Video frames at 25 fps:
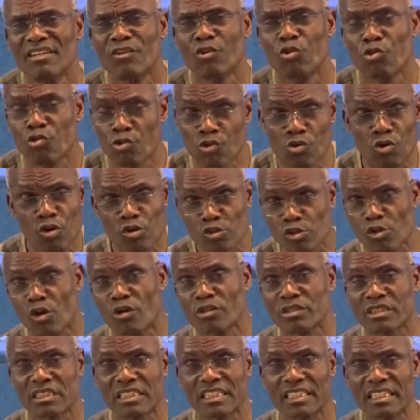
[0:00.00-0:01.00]
who goes
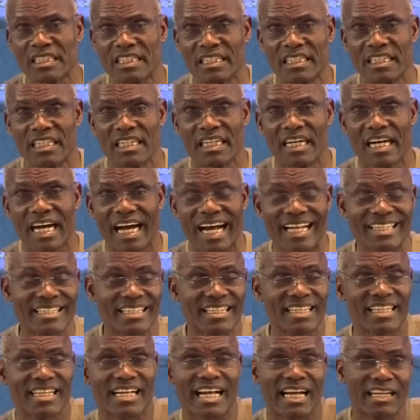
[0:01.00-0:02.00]
hunting and
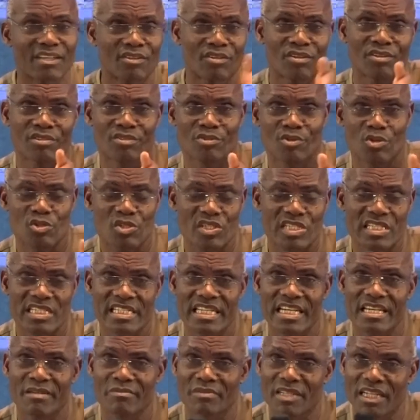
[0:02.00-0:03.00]
then he cannot roast the
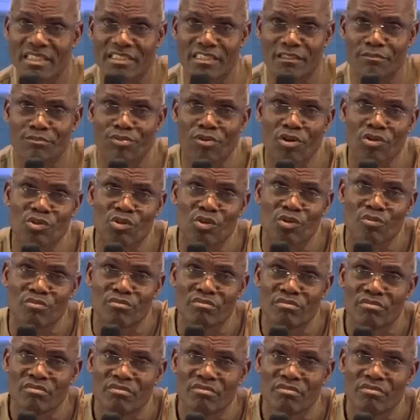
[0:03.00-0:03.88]
game that he brought home.